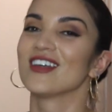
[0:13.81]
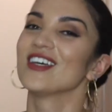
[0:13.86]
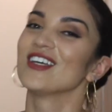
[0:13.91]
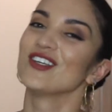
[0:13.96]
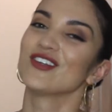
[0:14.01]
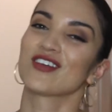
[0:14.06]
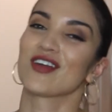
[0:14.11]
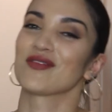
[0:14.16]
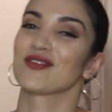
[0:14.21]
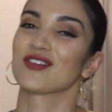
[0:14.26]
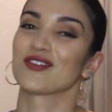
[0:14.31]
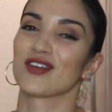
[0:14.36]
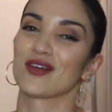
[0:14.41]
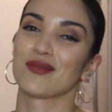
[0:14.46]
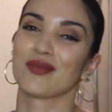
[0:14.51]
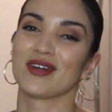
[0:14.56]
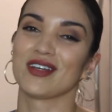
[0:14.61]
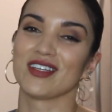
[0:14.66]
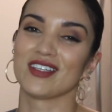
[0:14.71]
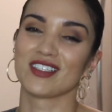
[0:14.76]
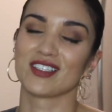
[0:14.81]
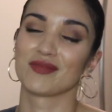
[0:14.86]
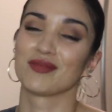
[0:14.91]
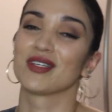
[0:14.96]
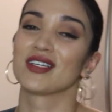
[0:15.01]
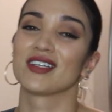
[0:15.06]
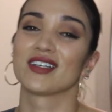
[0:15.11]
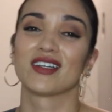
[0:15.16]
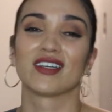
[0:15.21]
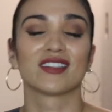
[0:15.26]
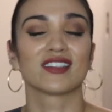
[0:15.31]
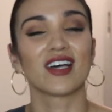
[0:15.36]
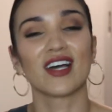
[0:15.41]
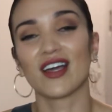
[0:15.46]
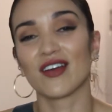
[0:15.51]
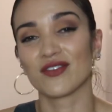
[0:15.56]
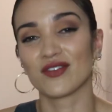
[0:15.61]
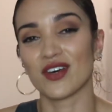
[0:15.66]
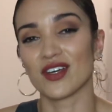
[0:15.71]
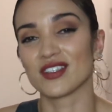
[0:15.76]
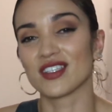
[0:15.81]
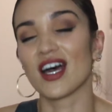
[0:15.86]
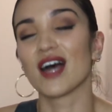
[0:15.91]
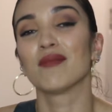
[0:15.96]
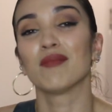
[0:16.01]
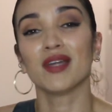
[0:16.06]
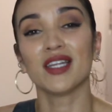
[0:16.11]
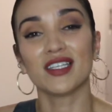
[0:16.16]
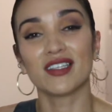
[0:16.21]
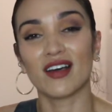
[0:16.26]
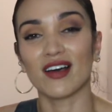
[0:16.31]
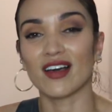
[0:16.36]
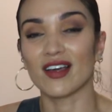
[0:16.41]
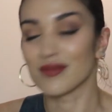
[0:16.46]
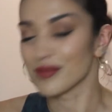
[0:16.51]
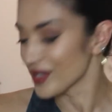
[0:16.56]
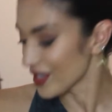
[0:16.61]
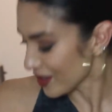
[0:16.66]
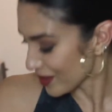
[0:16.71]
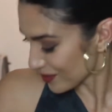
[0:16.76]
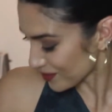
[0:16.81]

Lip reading: You come to the right place because I have thought that many times.